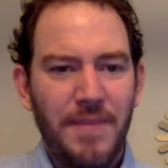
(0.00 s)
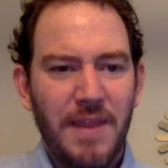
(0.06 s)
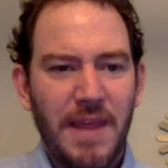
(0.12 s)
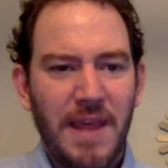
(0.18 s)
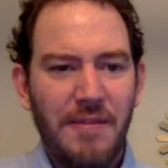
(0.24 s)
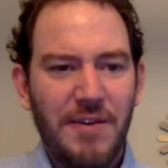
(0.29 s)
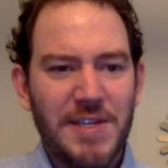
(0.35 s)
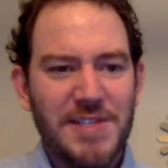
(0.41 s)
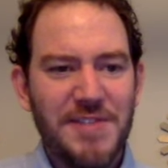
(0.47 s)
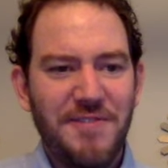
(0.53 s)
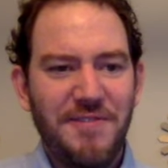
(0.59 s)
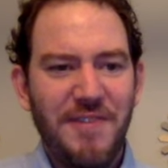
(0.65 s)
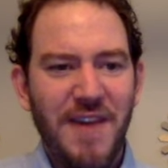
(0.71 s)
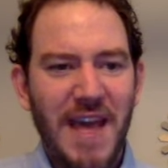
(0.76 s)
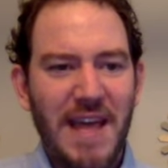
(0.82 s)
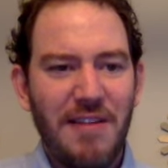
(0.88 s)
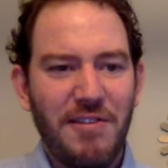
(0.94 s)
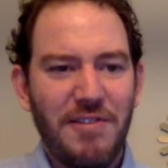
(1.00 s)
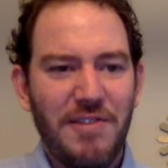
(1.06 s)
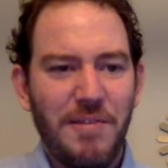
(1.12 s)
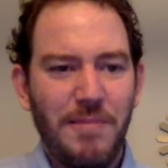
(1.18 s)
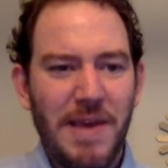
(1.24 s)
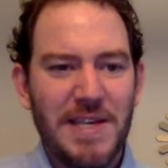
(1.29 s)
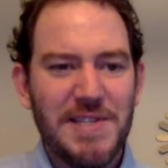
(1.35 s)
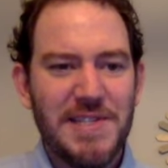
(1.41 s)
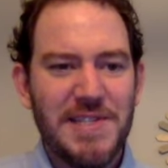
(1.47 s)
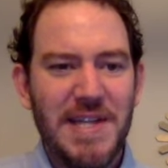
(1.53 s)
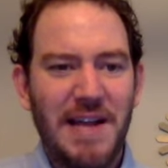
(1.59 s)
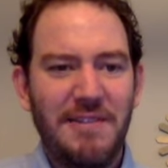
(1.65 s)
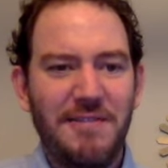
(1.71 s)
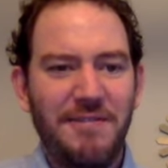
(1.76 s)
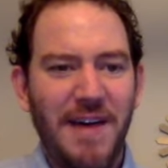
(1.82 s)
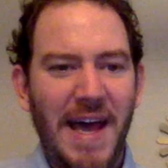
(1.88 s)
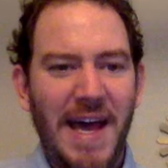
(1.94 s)
Give us faith to be
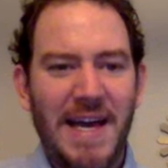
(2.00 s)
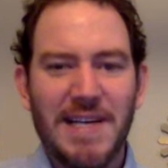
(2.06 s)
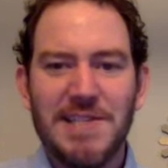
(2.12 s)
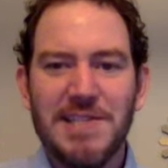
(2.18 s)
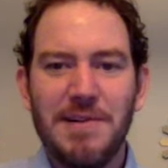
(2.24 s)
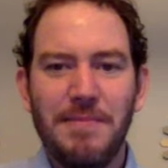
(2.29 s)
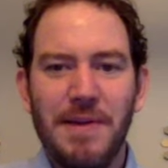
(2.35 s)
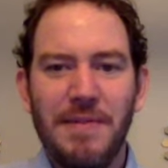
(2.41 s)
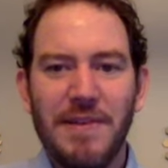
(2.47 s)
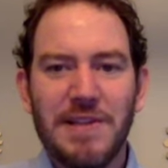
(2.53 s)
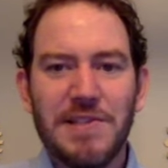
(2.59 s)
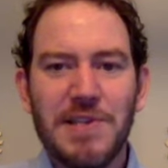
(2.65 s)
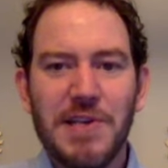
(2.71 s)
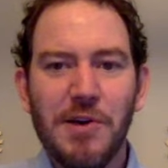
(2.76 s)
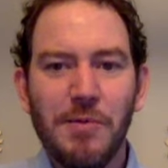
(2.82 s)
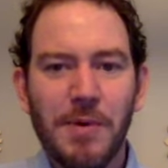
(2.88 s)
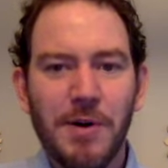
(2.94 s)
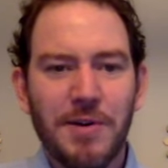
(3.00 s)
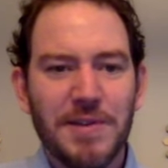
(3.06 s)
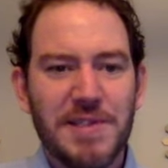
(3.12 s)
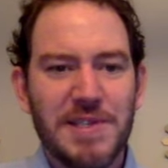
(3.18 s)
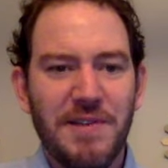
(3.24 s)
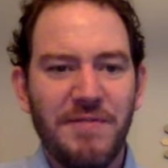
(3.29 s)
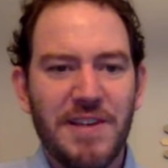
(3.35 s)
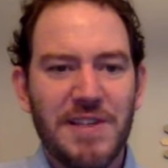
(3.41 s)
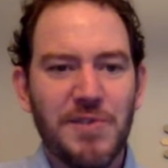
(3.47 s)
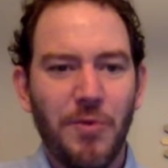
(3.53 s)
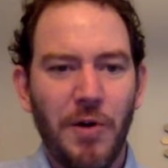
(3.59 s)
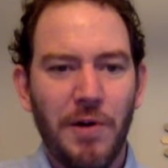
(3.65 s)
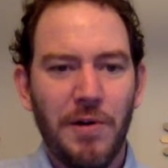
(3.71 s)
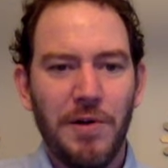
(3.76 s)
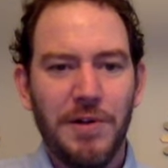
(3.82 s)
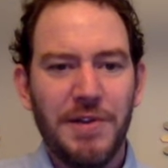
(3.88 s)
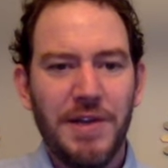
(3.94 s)
steadfast amid the tumults of this
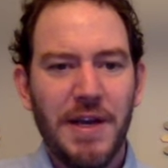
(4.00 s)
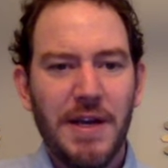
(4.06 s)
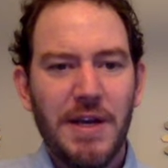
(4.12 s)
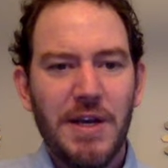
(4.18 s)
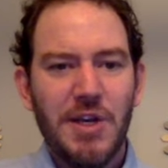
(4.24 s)
world,